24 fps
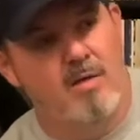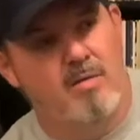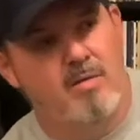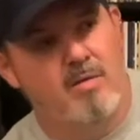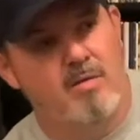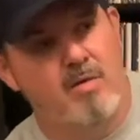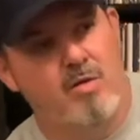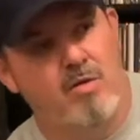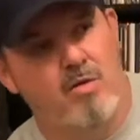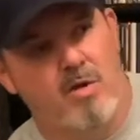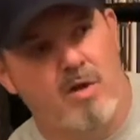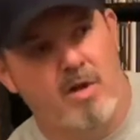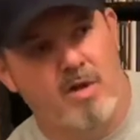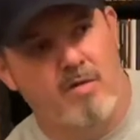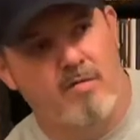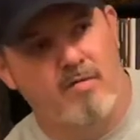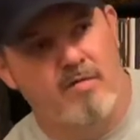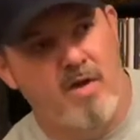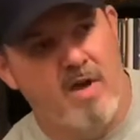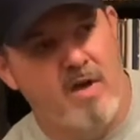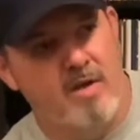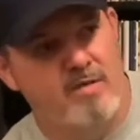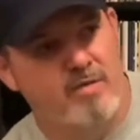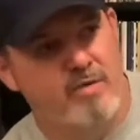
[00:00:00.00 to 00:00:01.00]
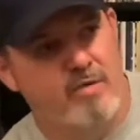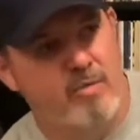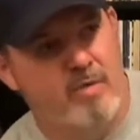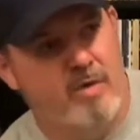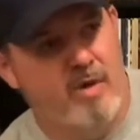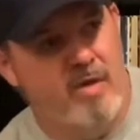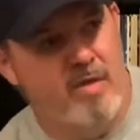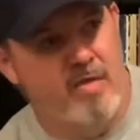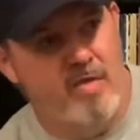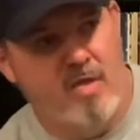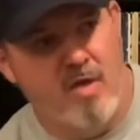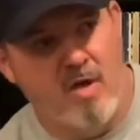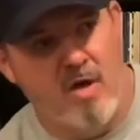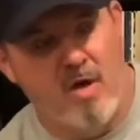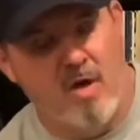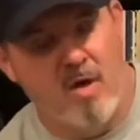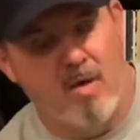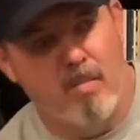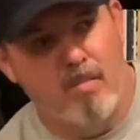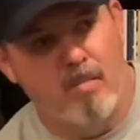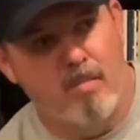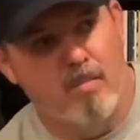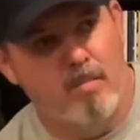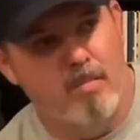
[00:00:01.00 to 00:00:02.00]
You can invest with
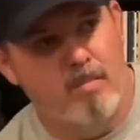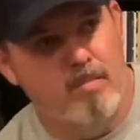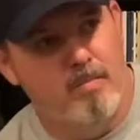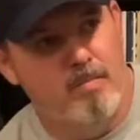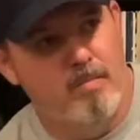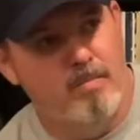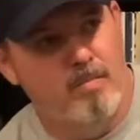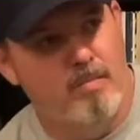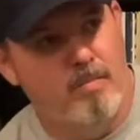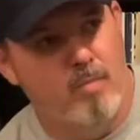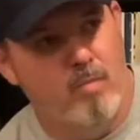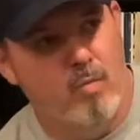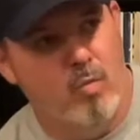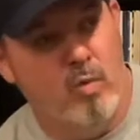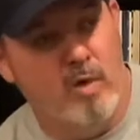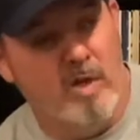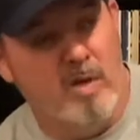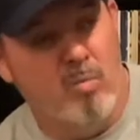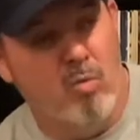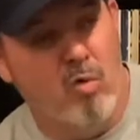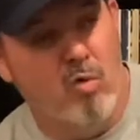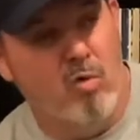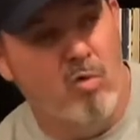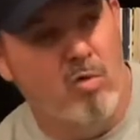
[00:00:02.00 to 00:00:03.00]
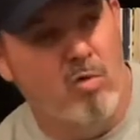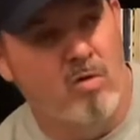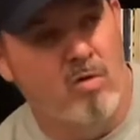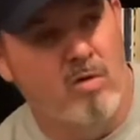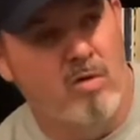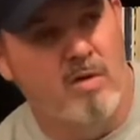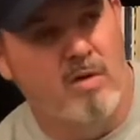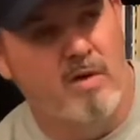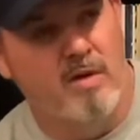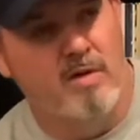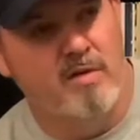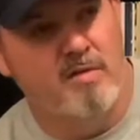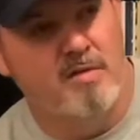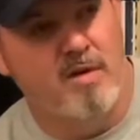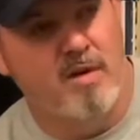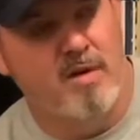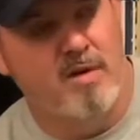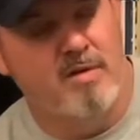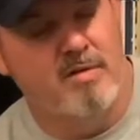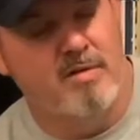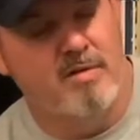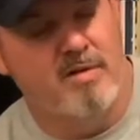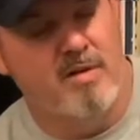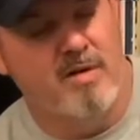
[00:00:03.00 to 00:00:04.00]
Webull is
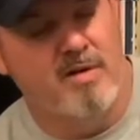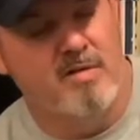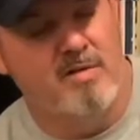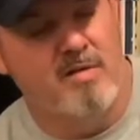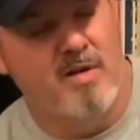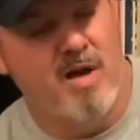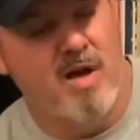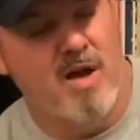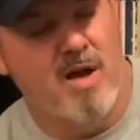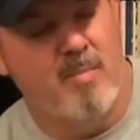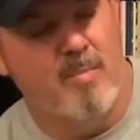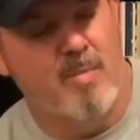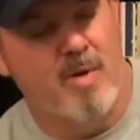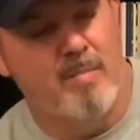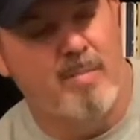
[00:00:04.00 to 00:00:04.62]
a top.